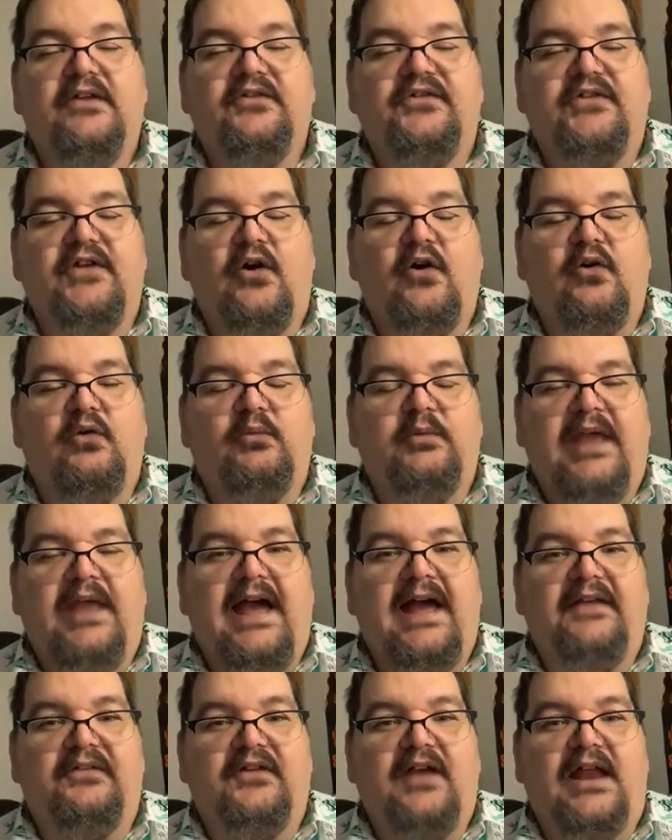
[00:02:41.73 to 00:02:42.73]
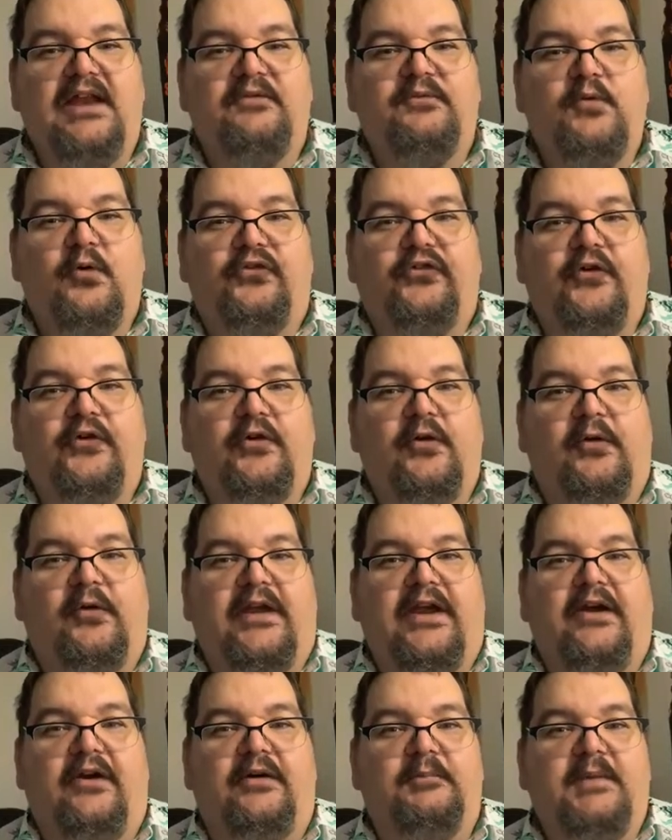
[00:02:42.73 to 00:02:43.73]
So yeah, it's kind of full circle
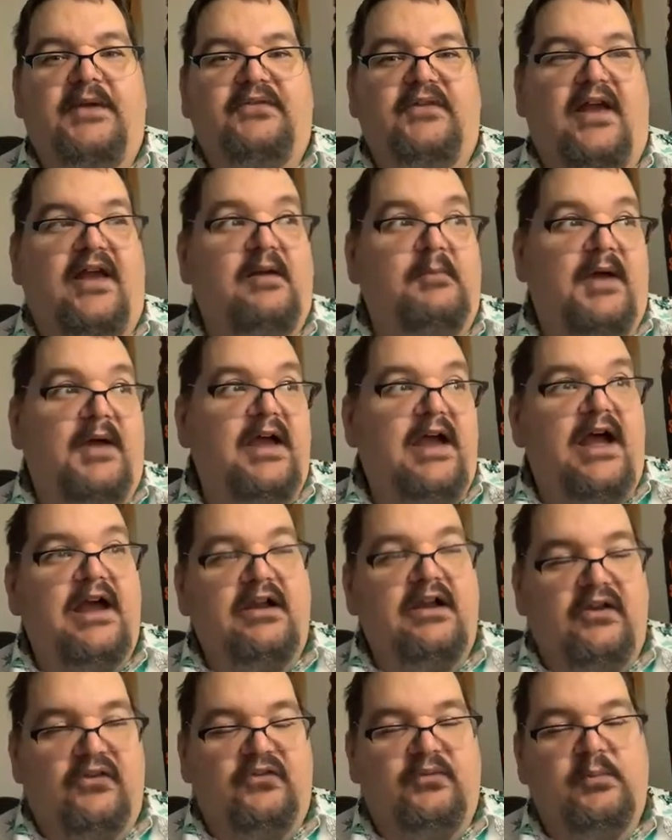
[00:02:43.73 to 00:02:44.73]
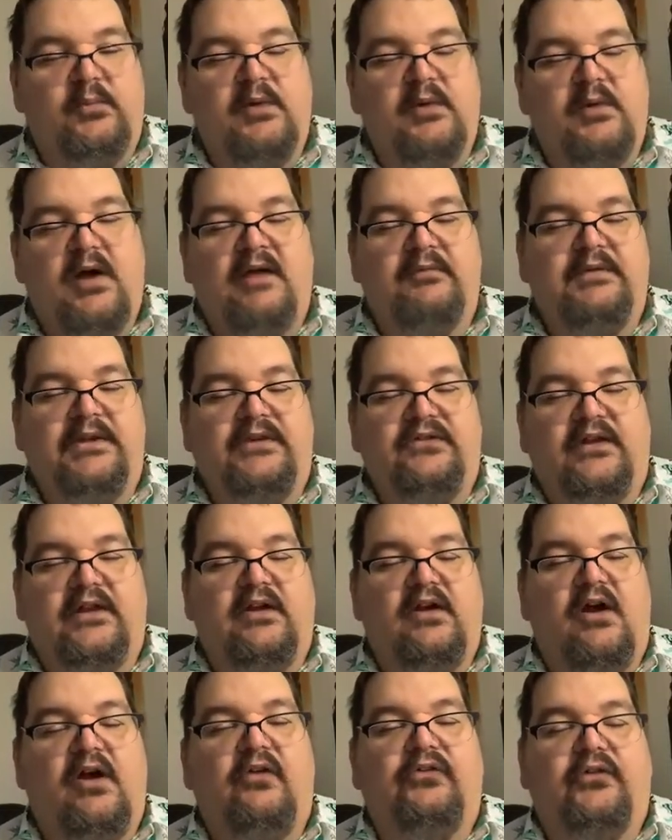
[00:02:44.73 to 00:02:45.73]
here because Ayaka's obviously
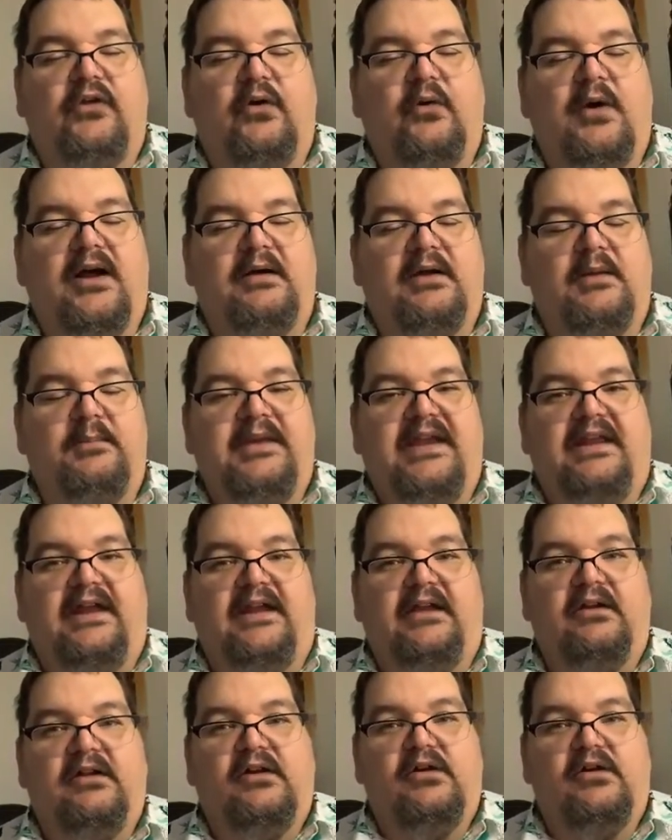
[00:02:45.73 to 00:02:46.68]
also competing.